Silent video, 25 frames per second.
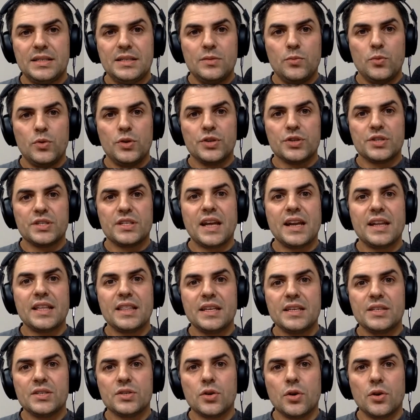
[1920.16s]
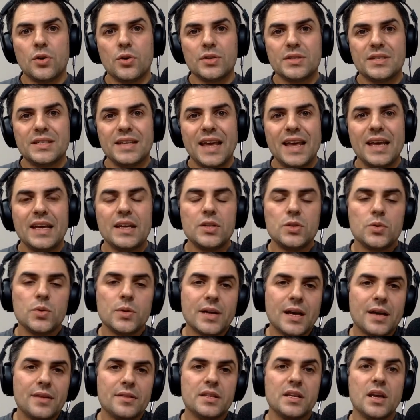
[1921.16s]
When you're setting these goals, take into
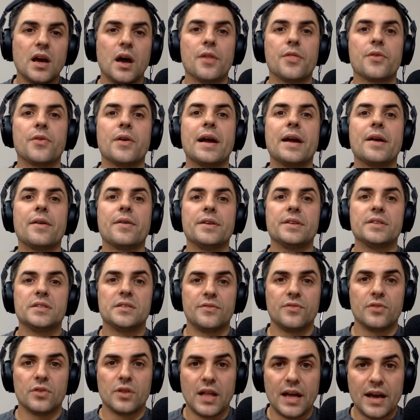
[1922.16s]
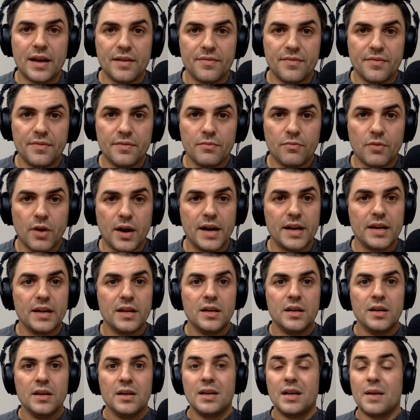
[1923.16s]
account the other areas of your life, right?
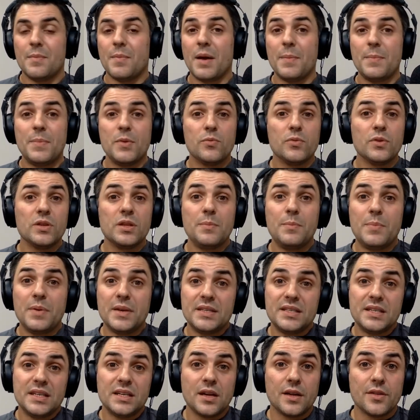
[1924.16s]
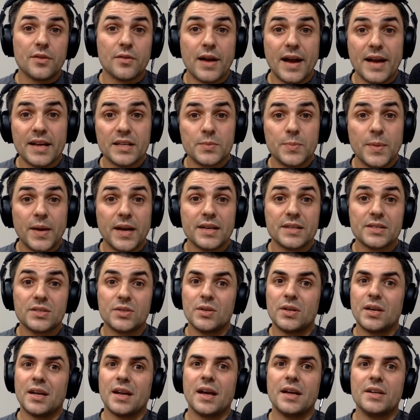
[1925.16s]
It might be really busy in other aspects, so
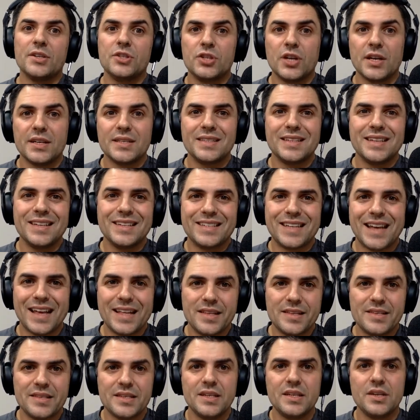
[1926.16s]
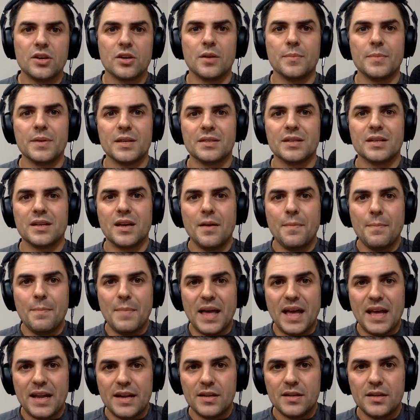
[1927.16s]
you got to adjust the intensity. You're going to be able to
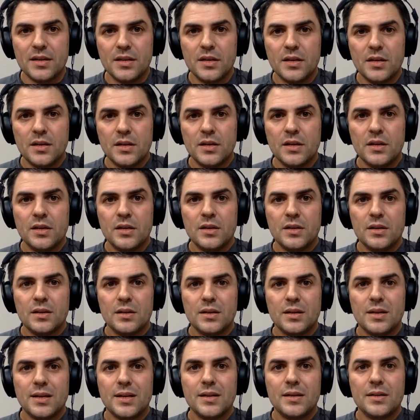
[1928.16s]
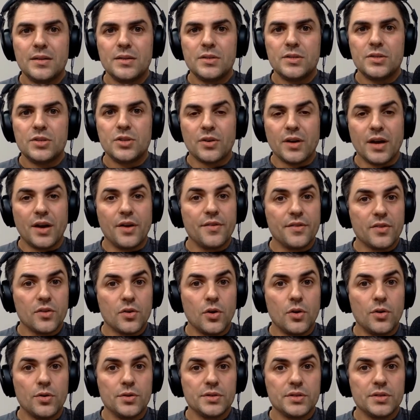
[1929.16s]
commit to your health
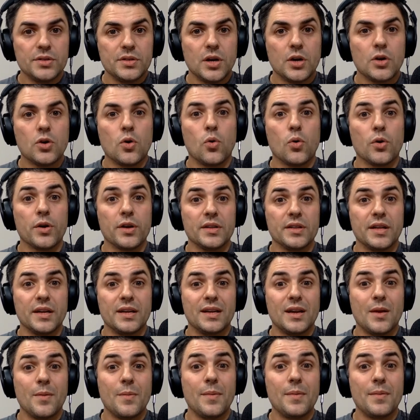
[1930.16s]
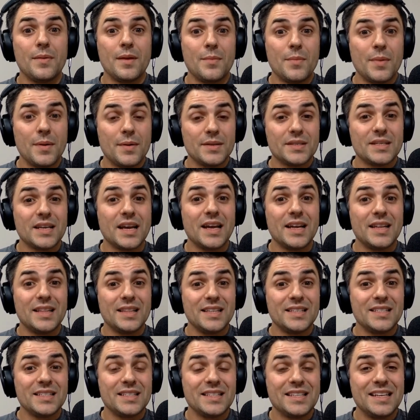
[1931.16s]
goals accordingly. Now, now remember,
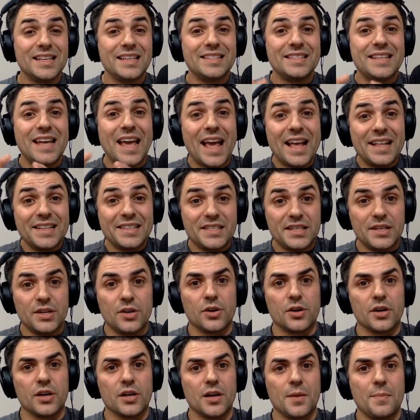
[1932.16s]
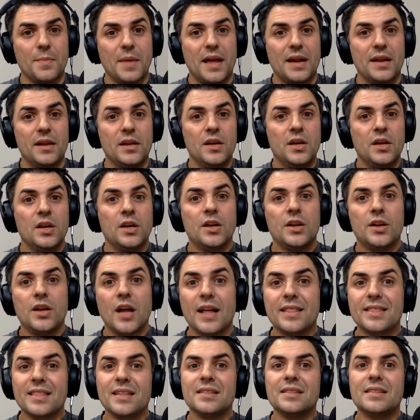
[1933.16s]
this is the intensity you're going to commit
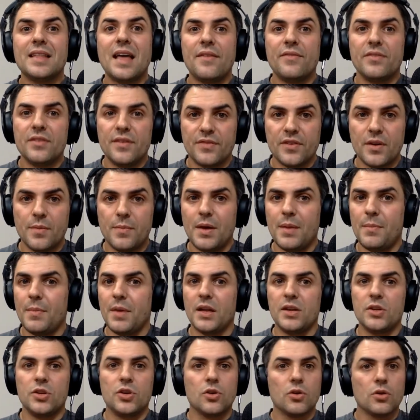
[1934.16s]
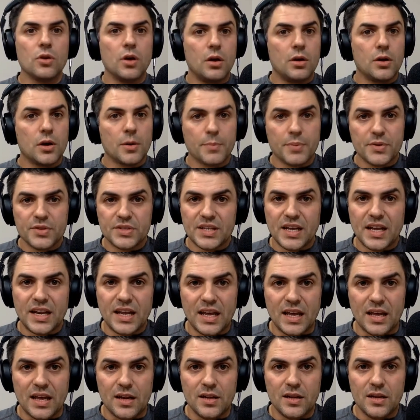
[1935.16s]
not the level of commitment. You're 100%
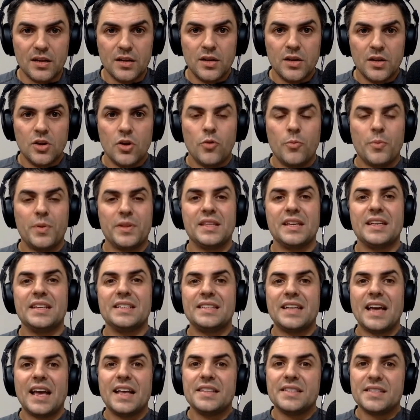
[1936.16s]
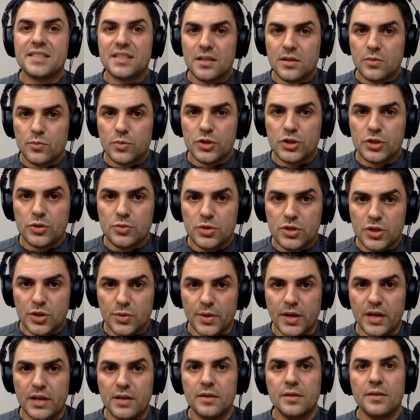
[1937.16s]
in, but the intensity in which you
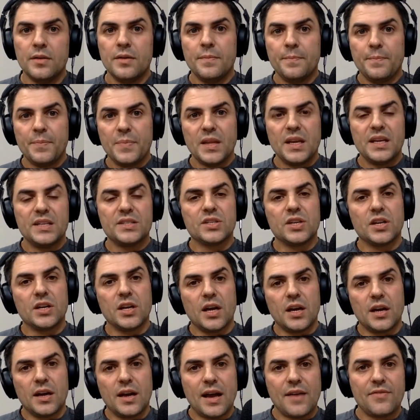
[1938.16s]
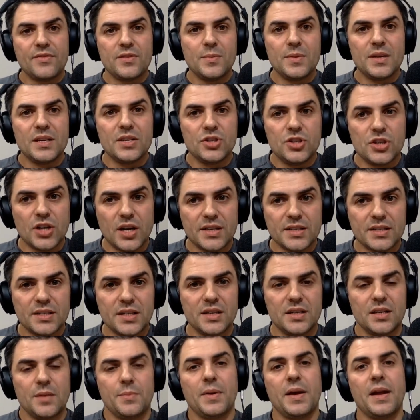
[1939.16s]
do it is going to have to be
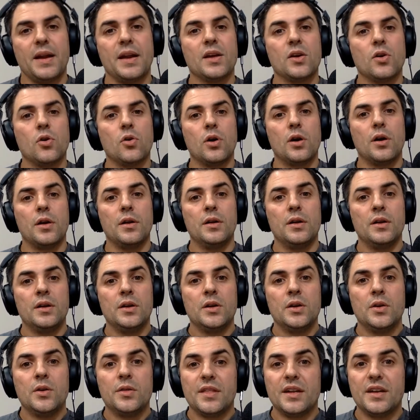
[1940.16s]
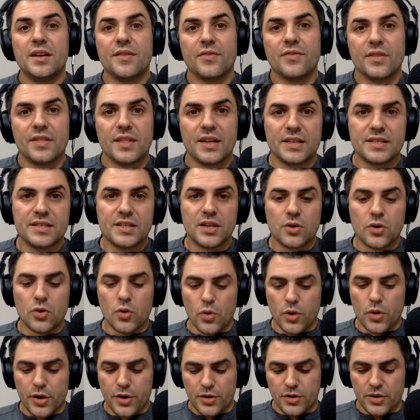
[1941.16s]
adjusted depending on the different things that are
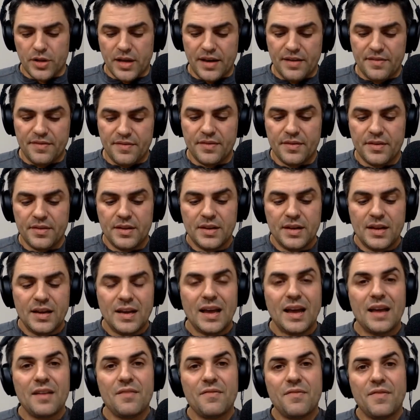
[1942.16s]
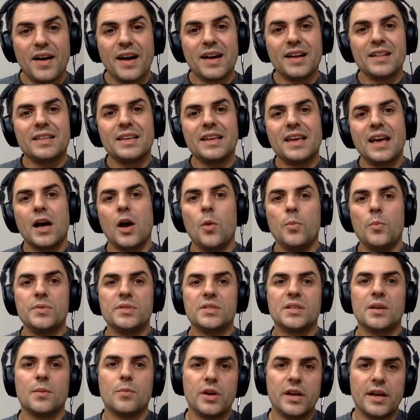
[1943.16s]
going in your life. And finally, help
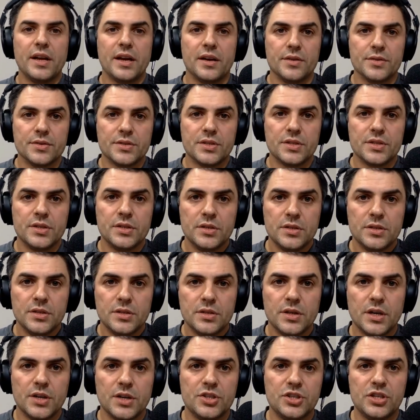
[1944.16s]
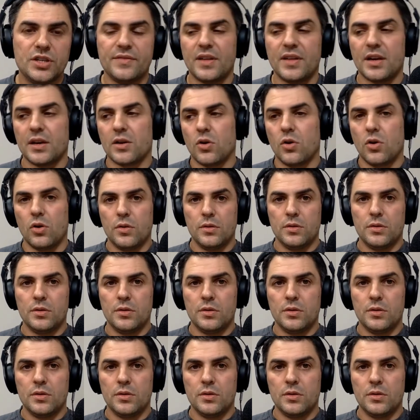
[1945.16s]
someone else achieve that goal.